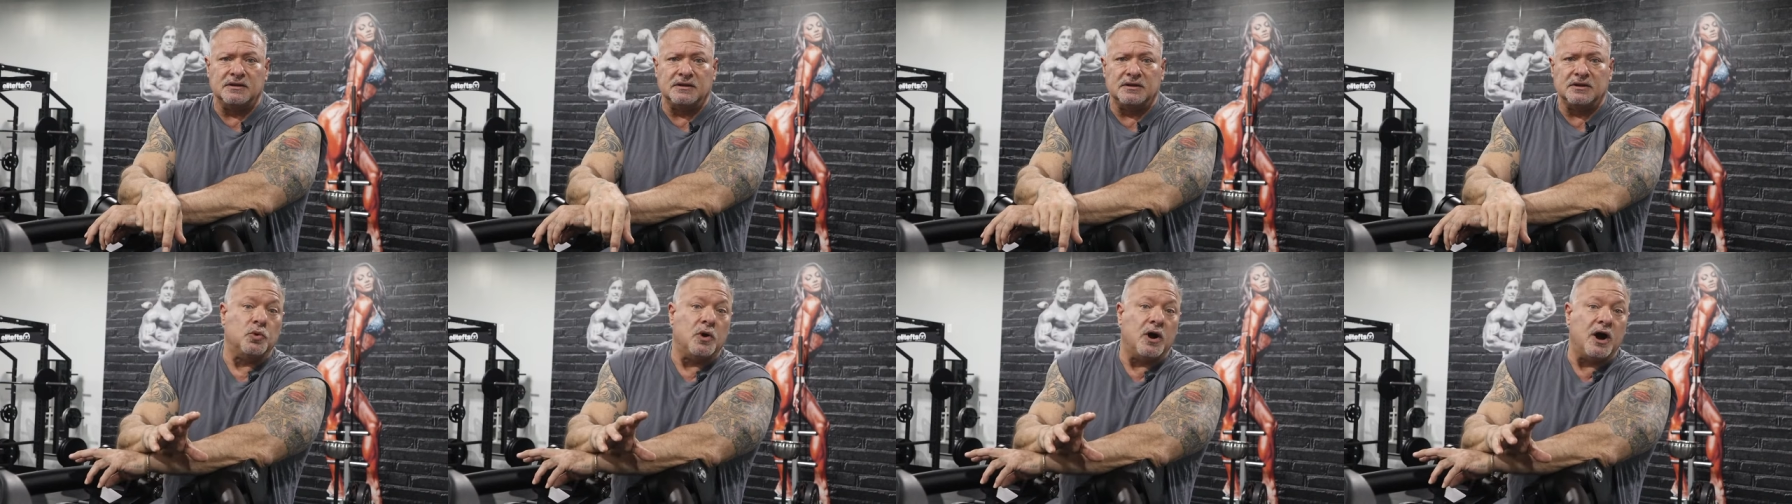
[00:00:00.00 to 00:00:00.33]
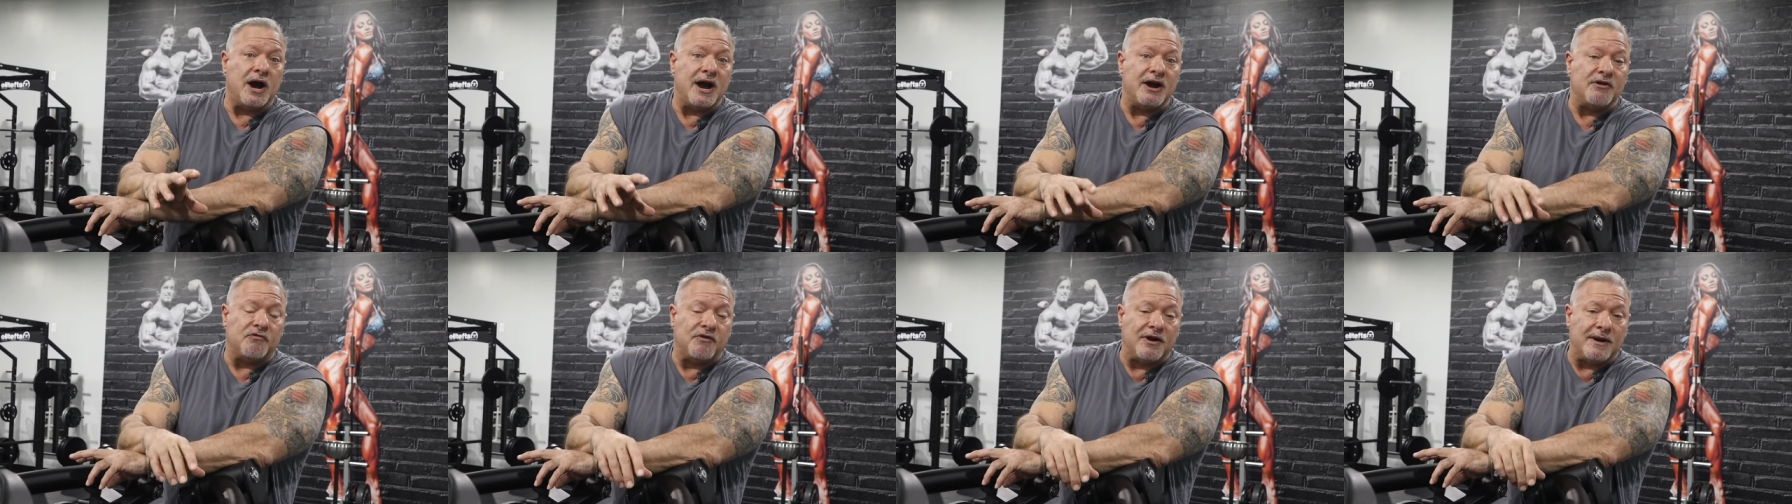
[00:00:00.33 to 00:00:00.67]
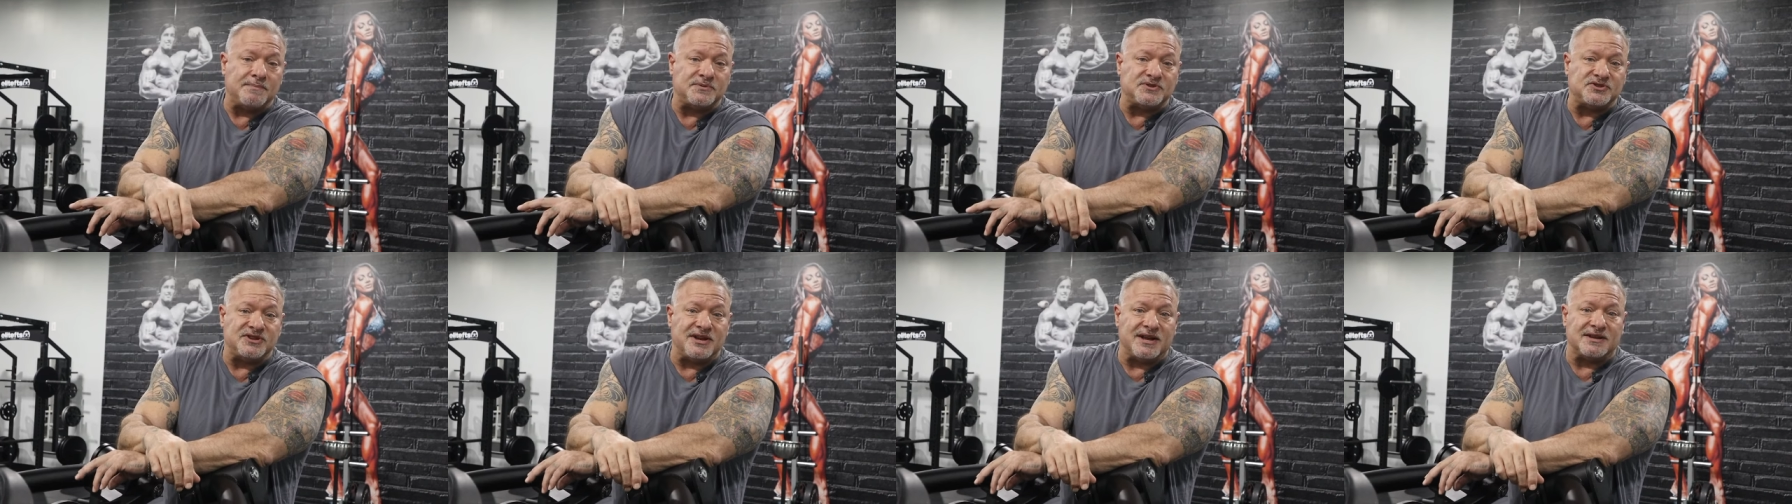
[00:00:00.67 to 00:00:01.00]
do high
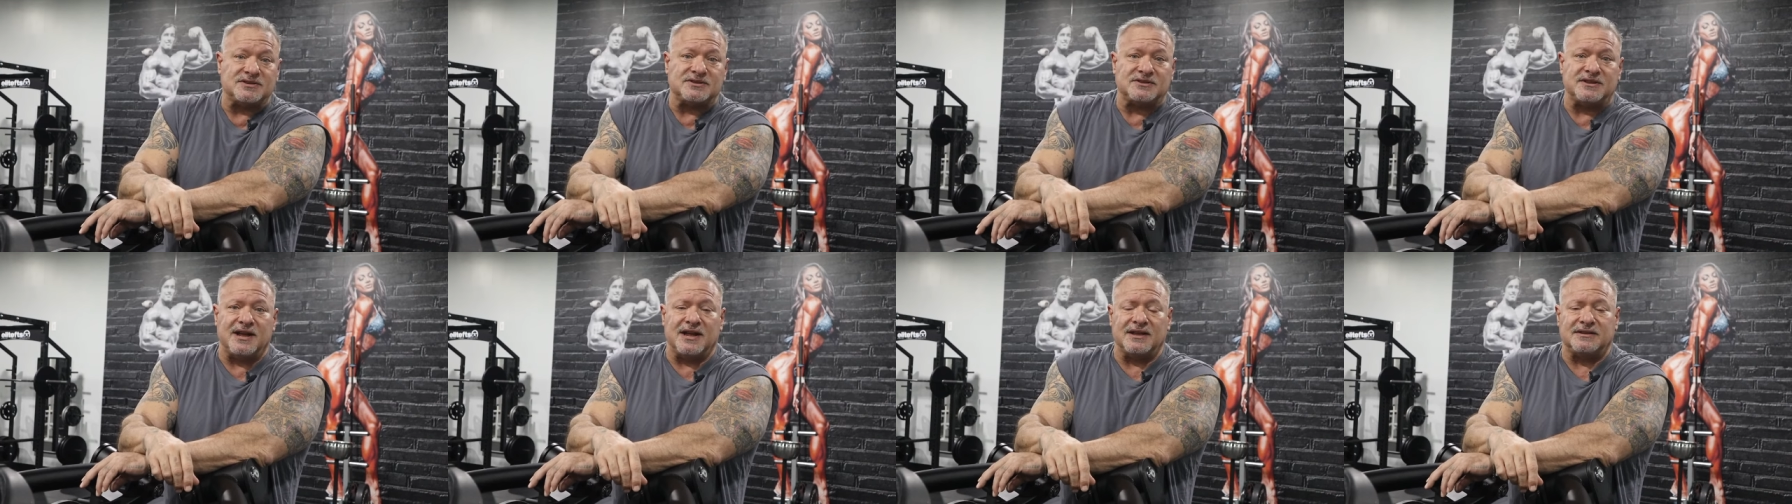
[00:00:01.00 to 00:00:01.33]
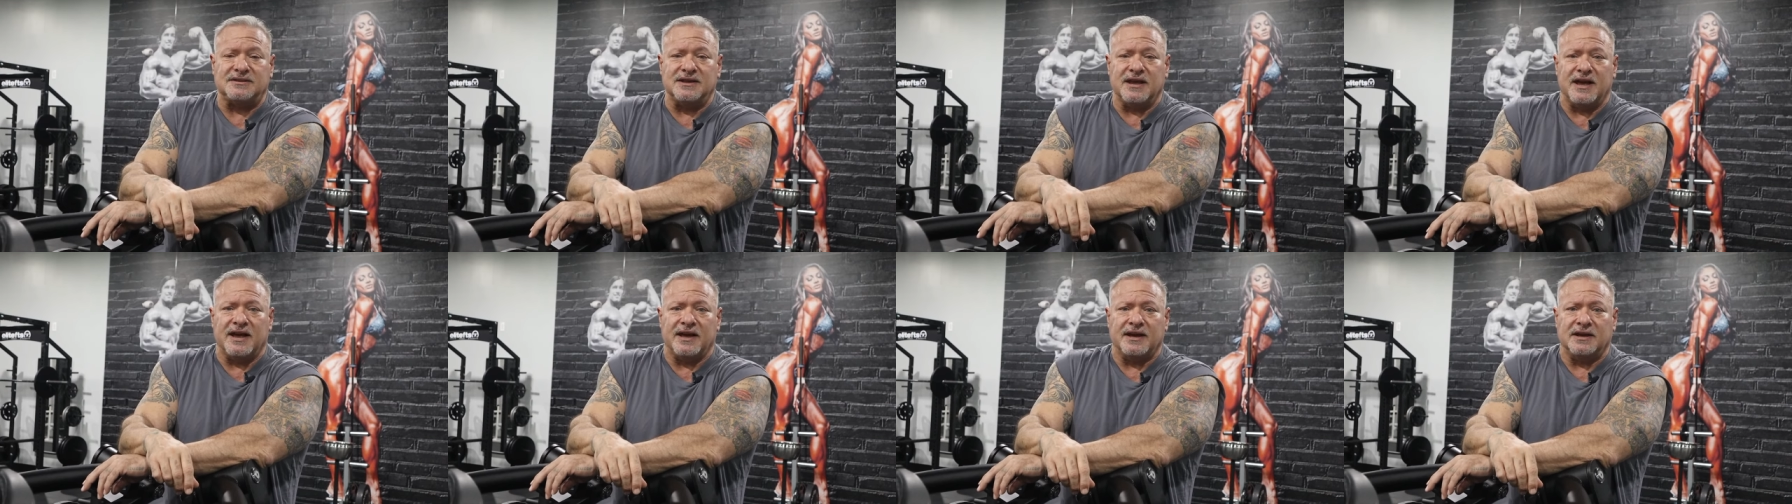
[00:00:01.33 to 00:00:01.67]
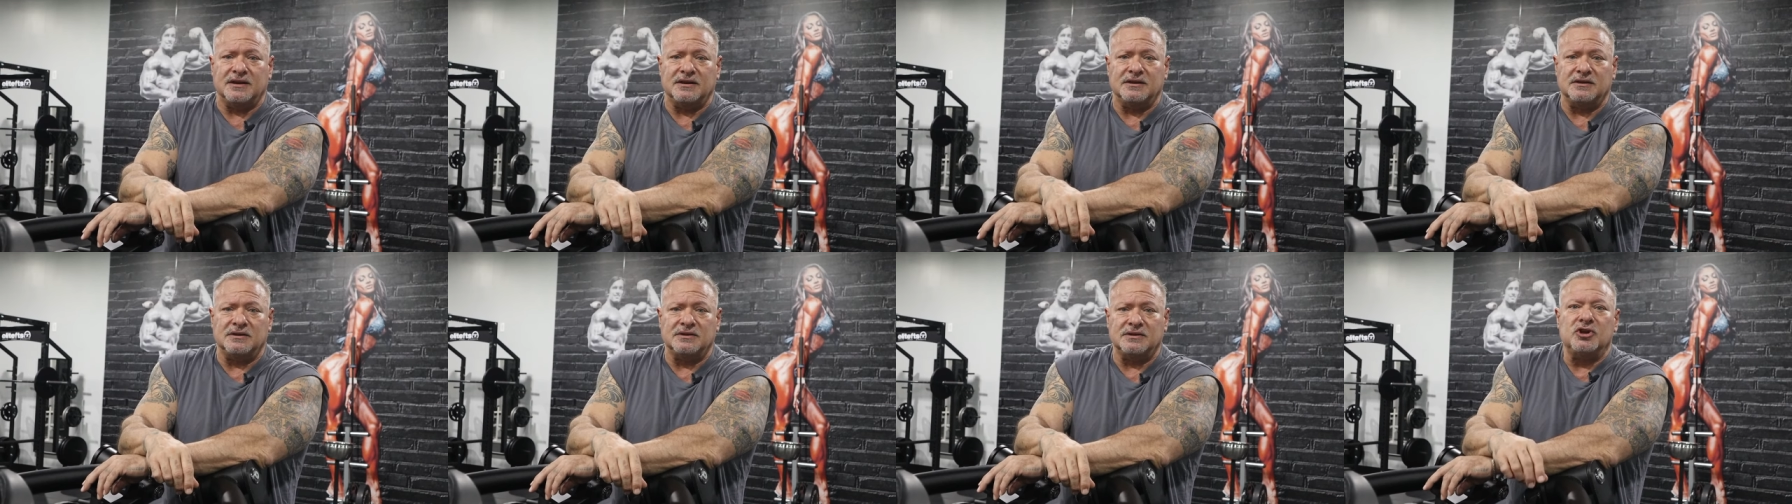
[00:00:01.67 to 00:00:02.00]
rep sets that
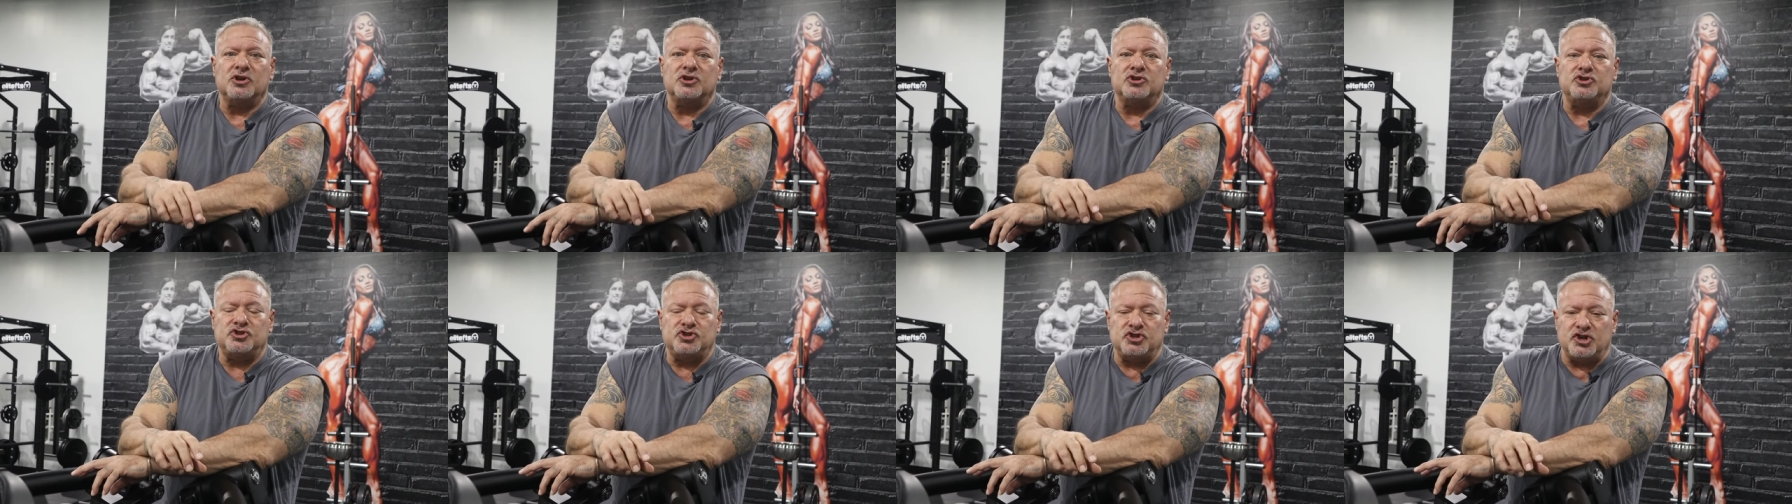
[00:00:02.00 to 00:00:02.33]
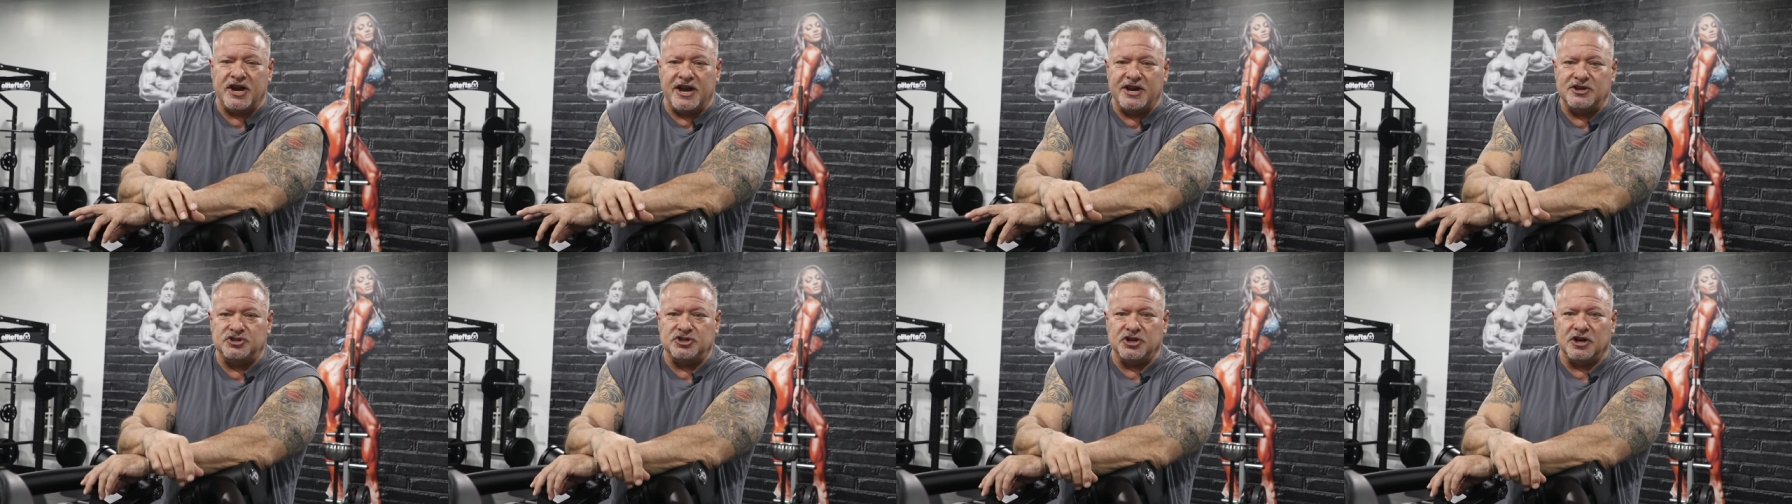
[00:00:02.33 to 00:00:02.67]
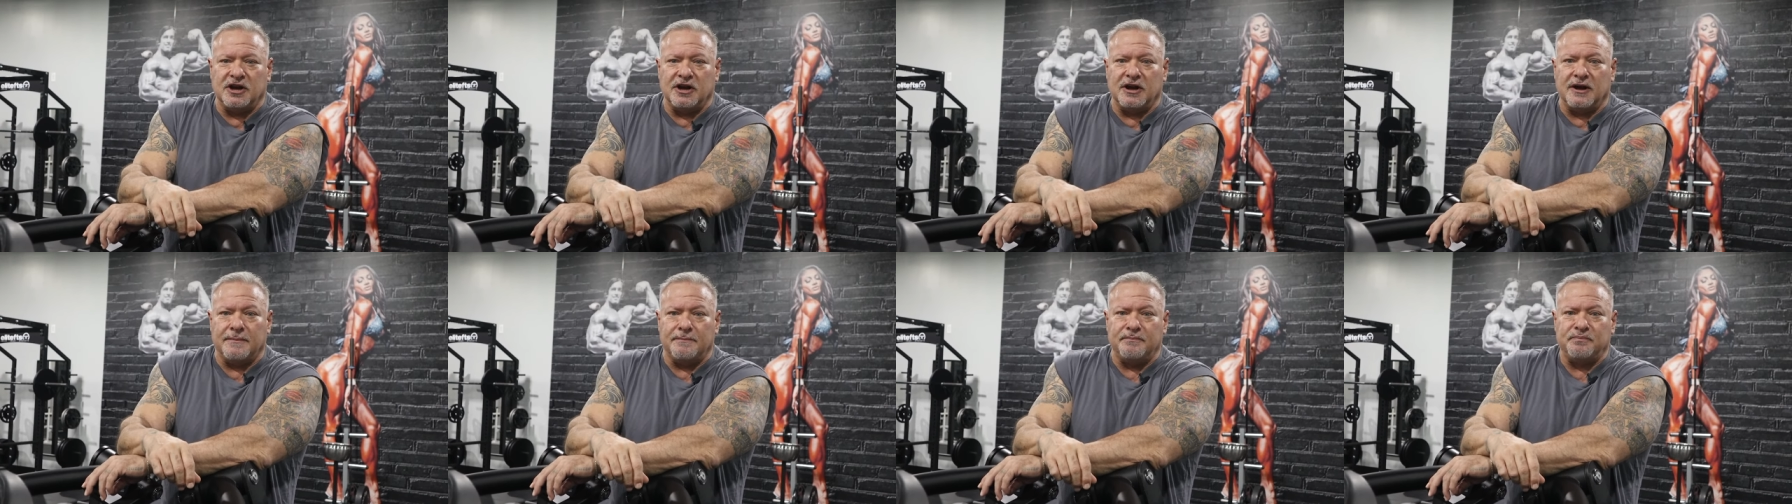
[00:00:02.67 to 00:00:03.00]
day, change it
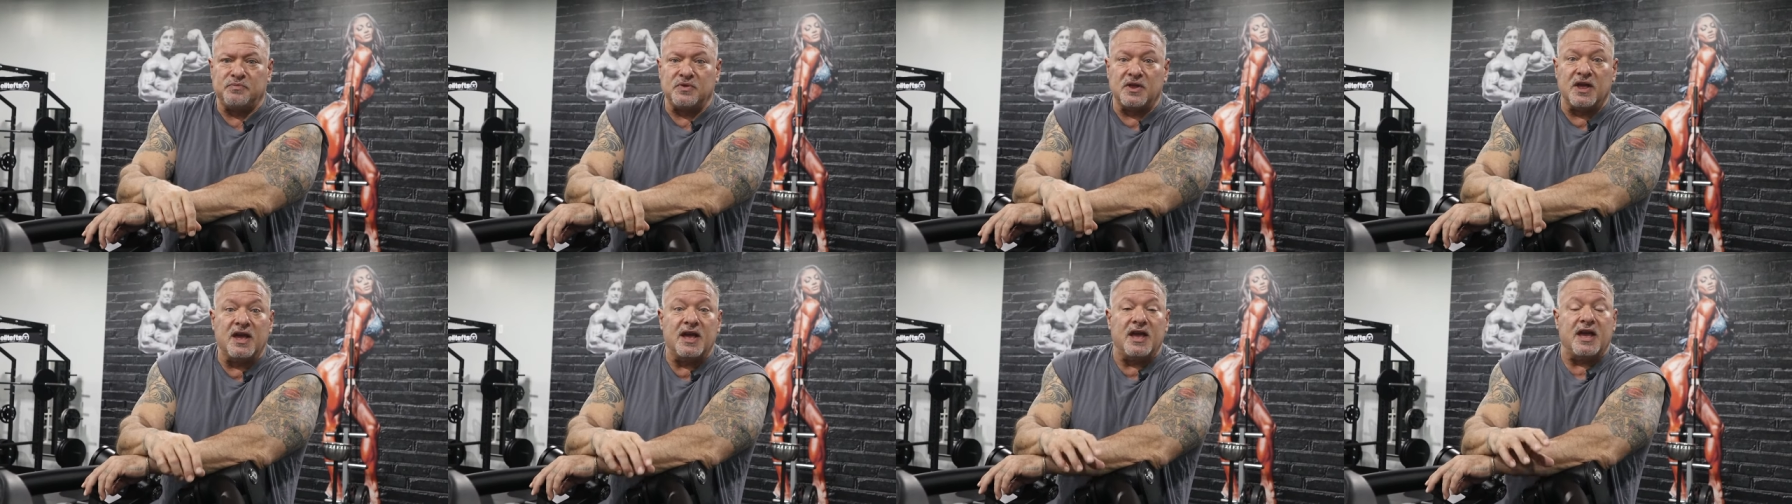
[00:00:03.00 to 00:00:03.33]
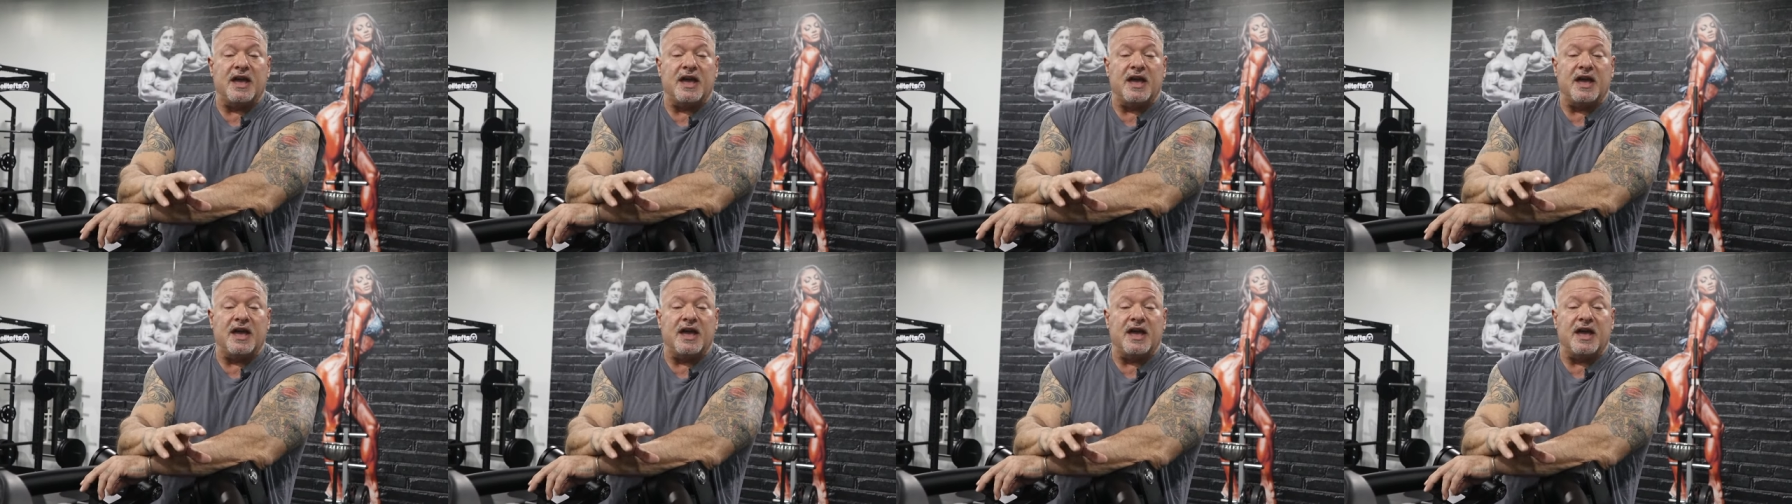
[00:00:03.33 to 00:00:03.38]
up.